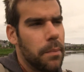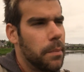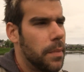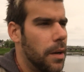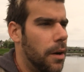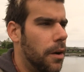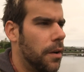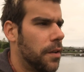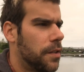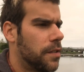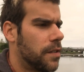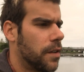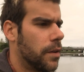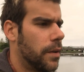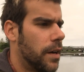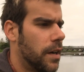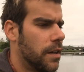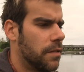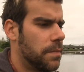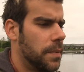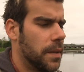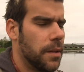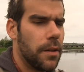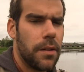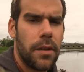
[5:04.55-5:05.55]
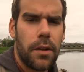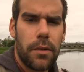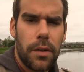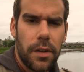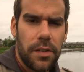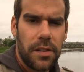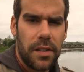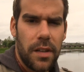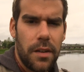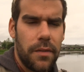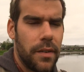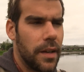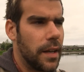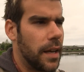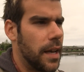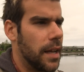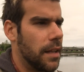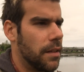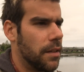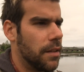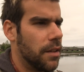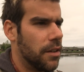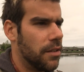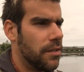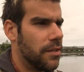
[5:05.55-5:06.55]
but also I've been on the receiving
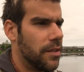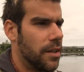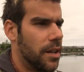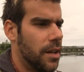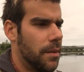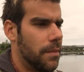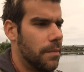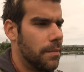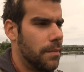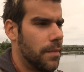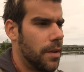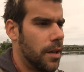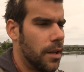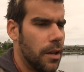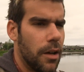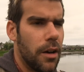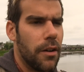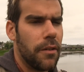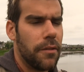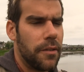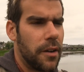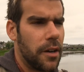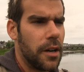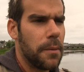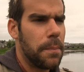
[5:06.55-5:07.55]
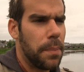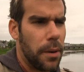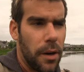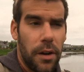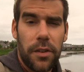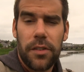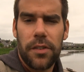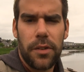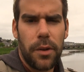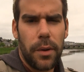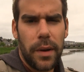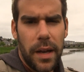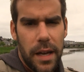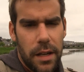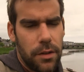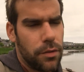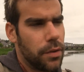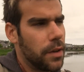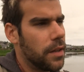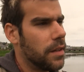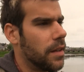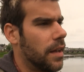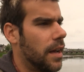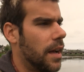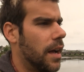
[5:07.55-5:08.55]
end of a lot of very personal
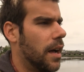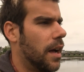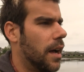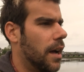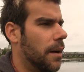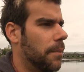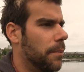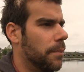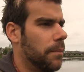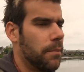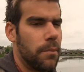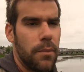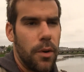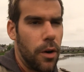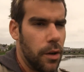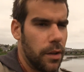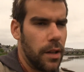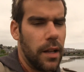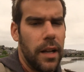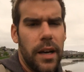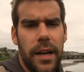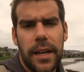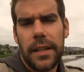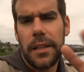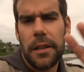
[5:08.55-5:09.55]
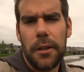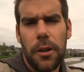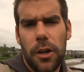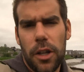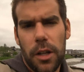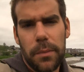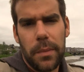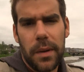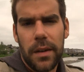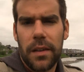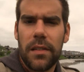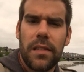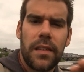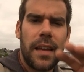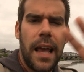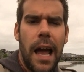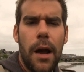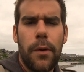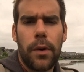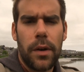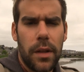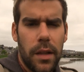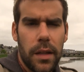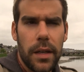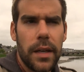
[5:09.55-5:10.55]
hatred, online, anonymous,
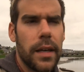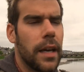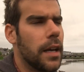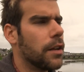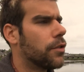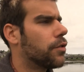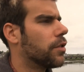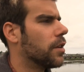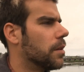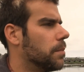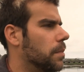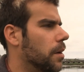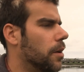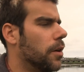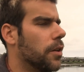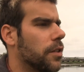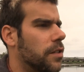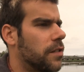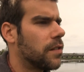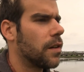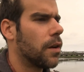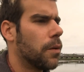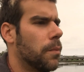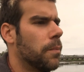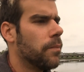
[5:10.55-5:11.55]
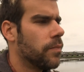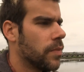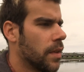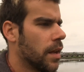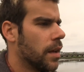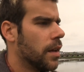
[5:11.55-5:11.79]
cowardly hatred, but also